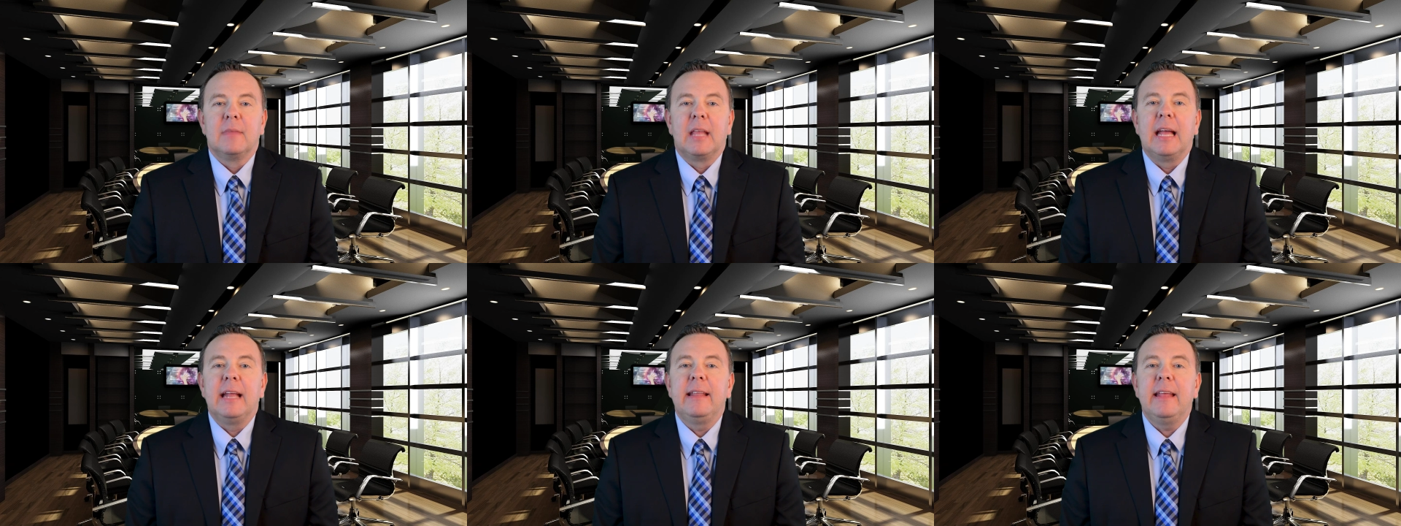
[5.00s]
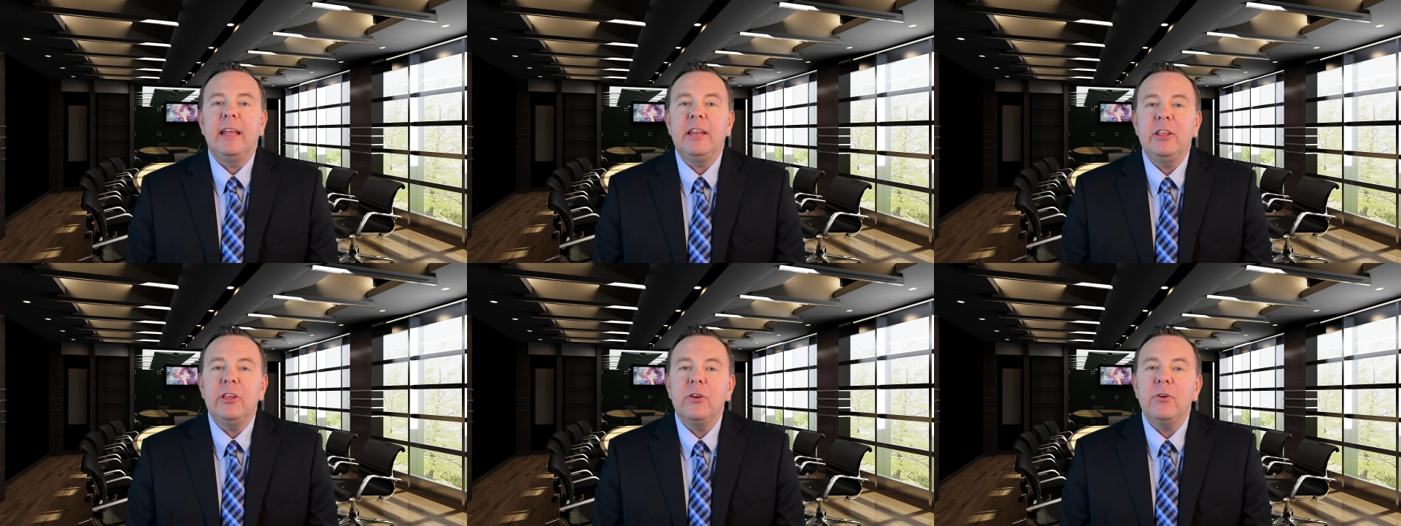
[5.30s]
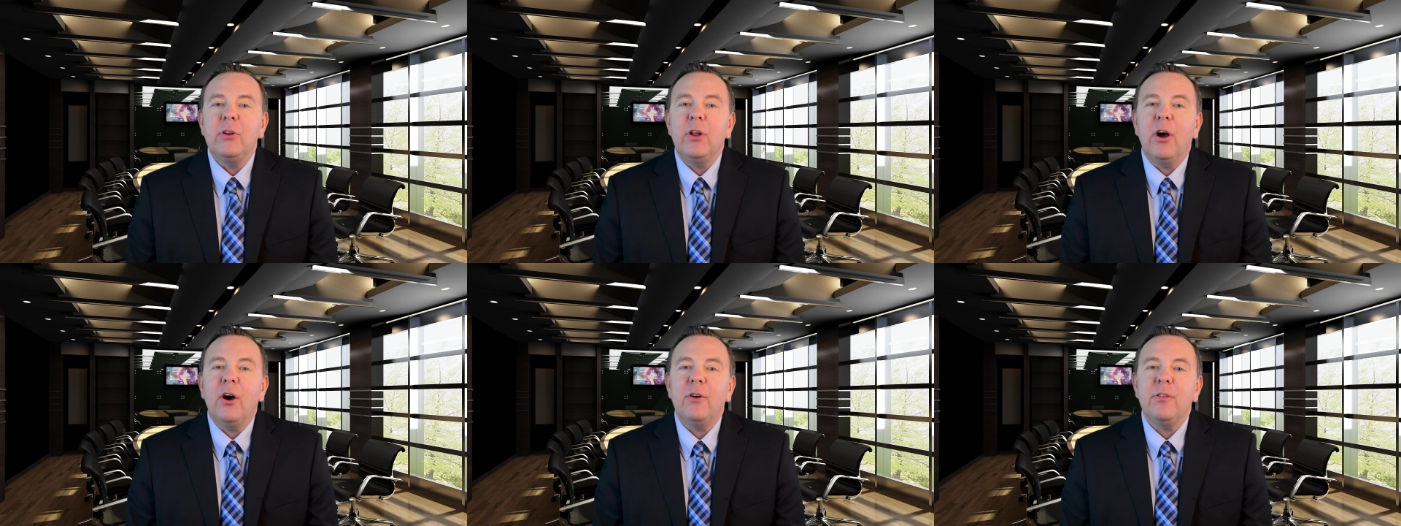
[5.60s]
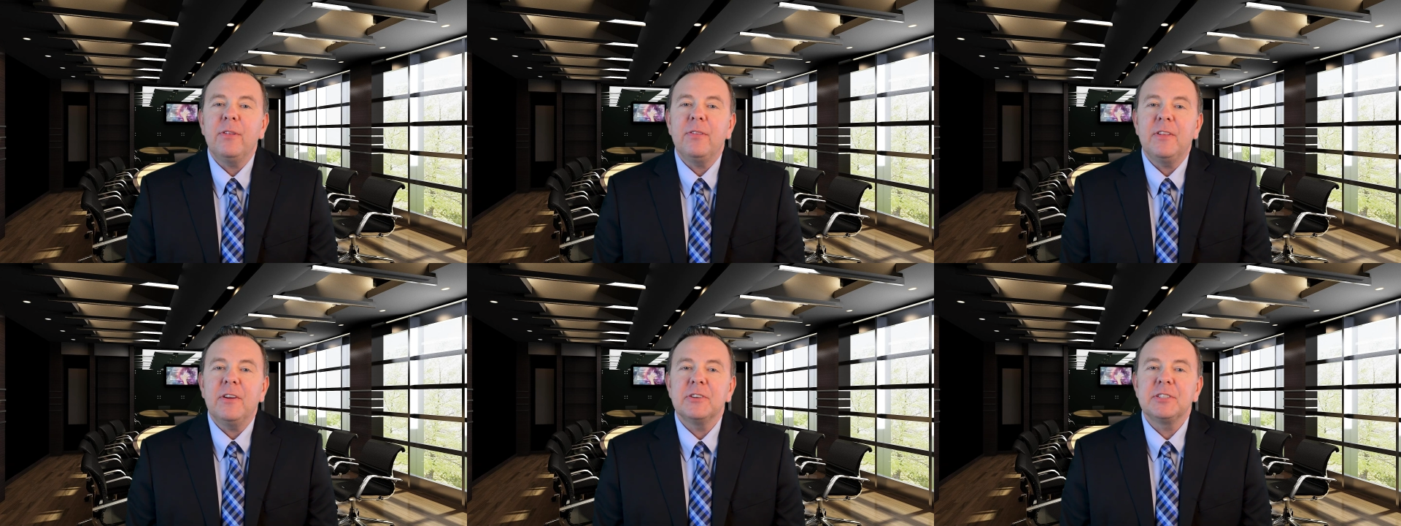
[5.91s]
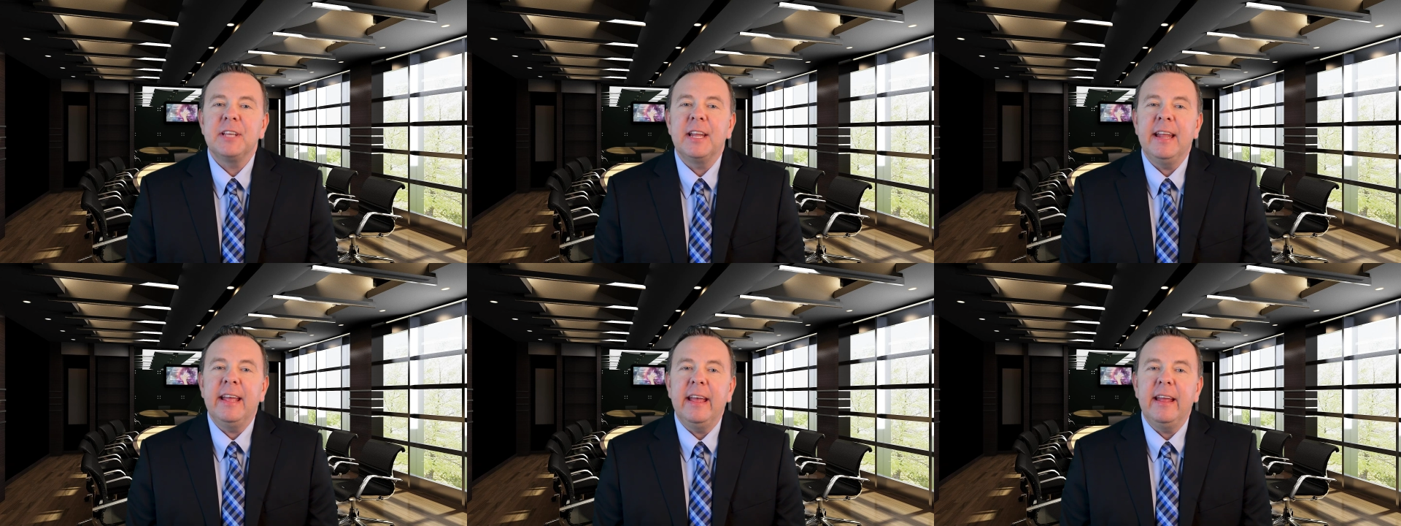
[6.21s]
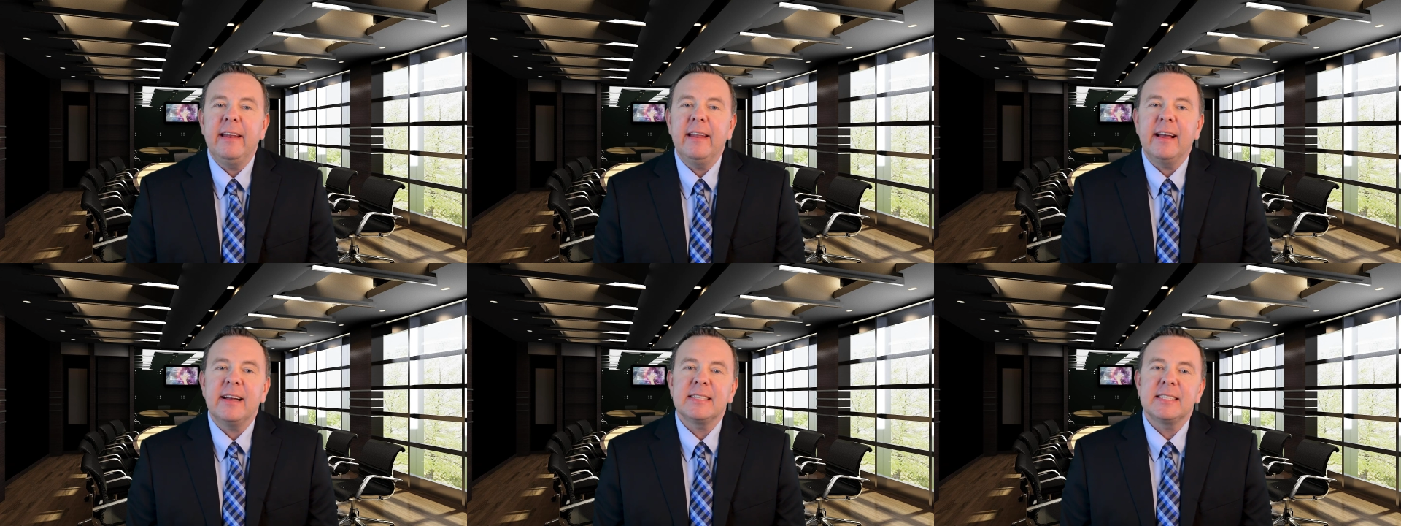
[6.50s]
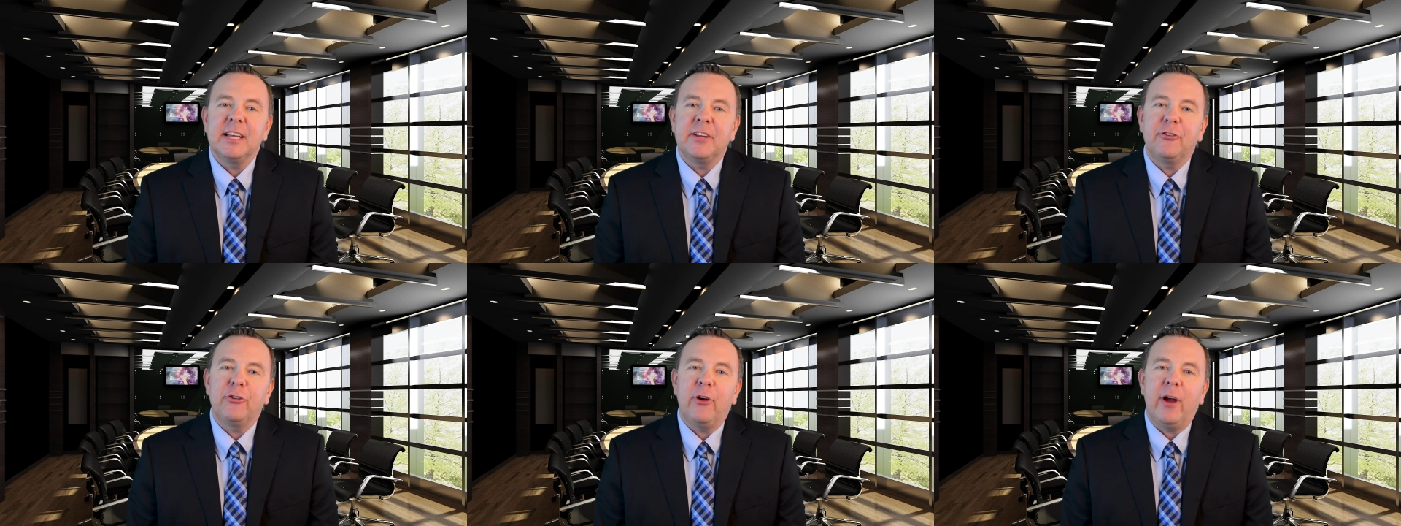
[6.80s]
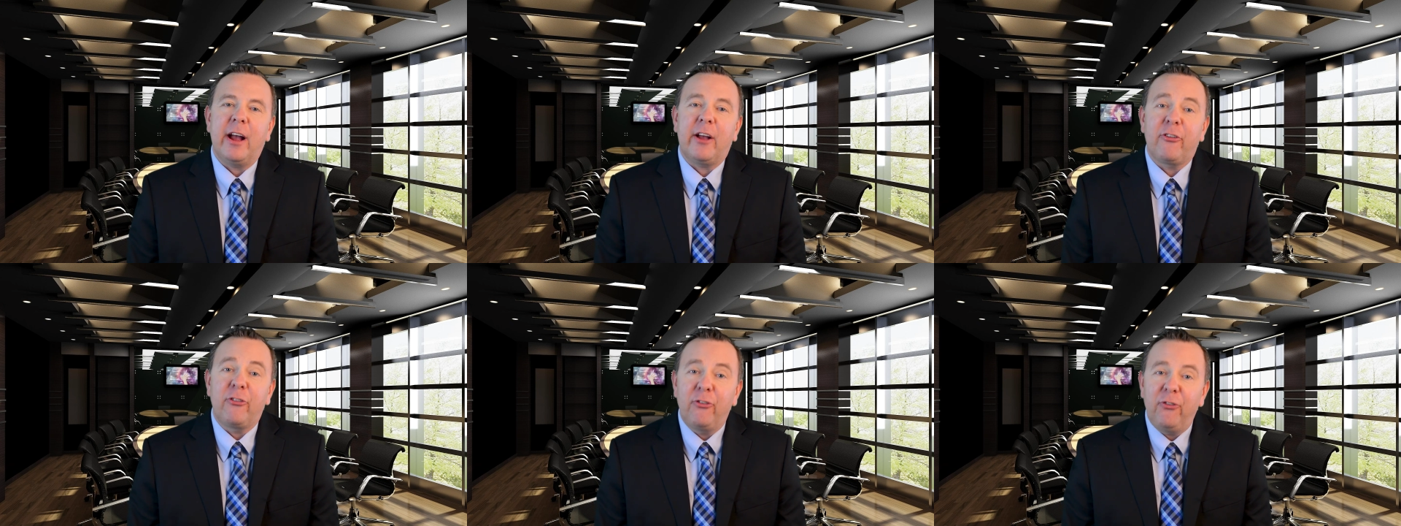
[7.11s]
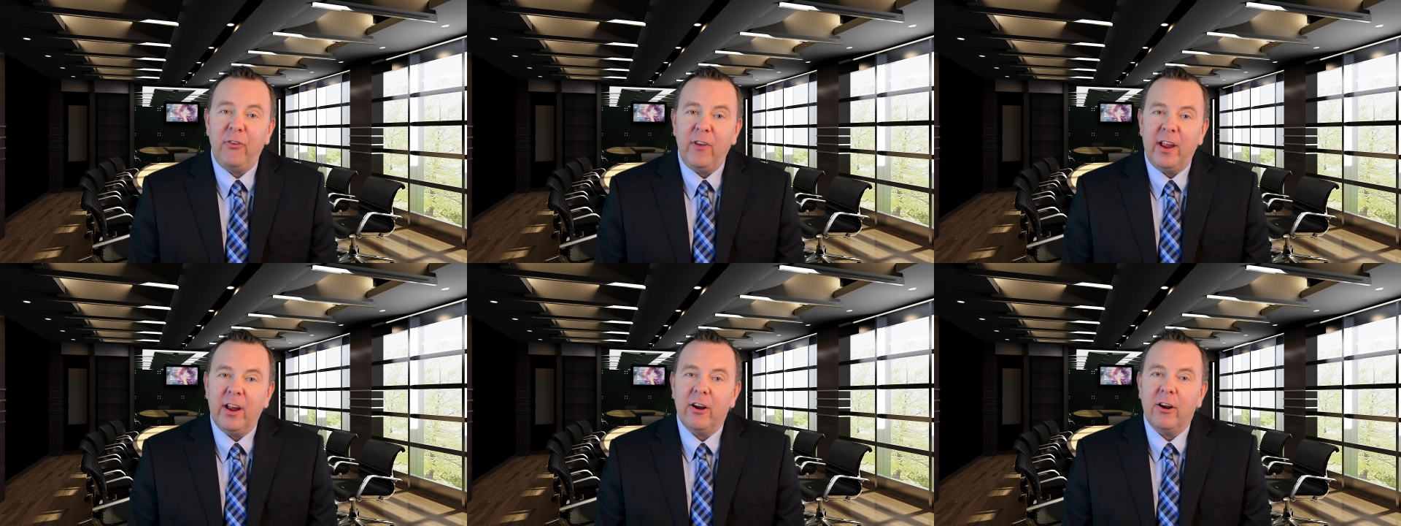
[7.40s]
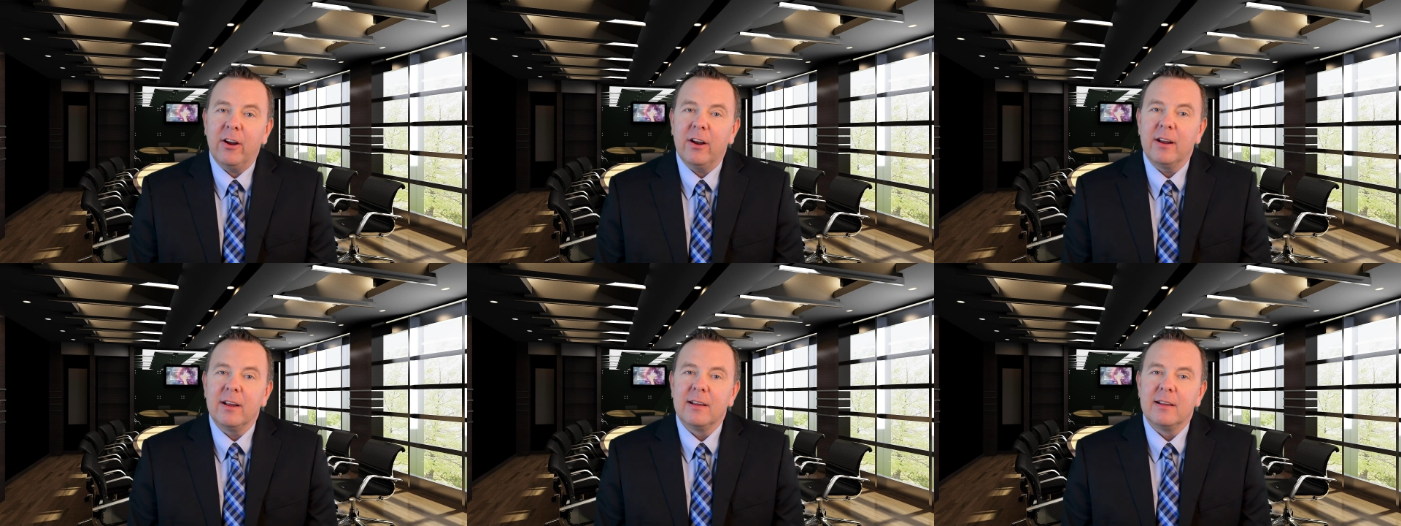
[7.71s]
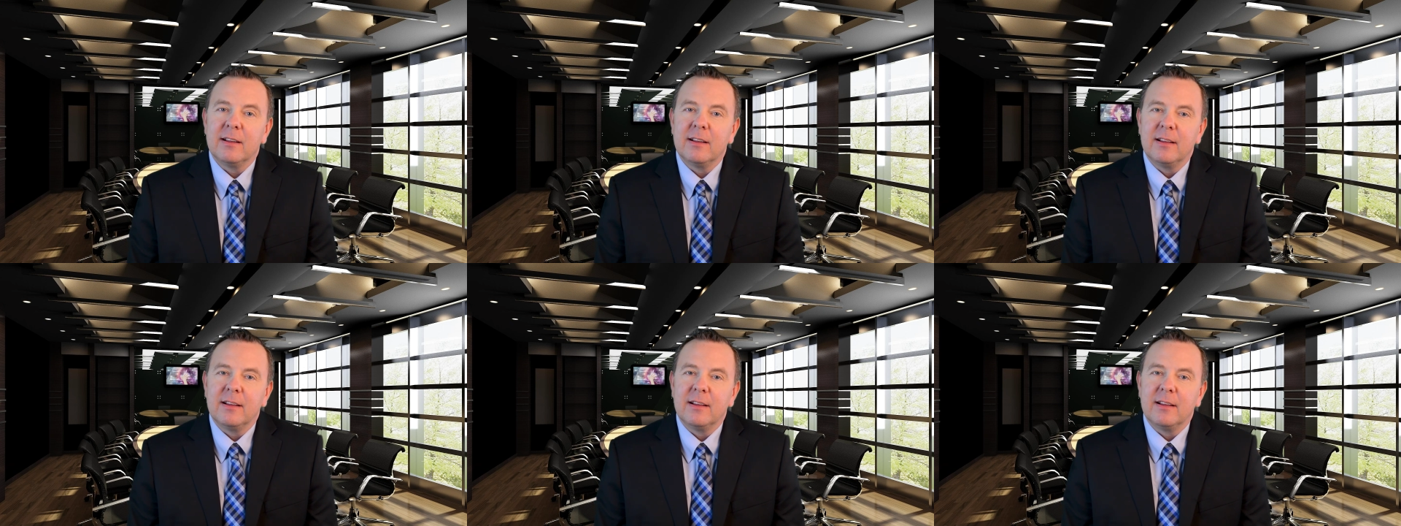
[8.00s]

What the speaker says: Did you know that there's an index that tracks fear?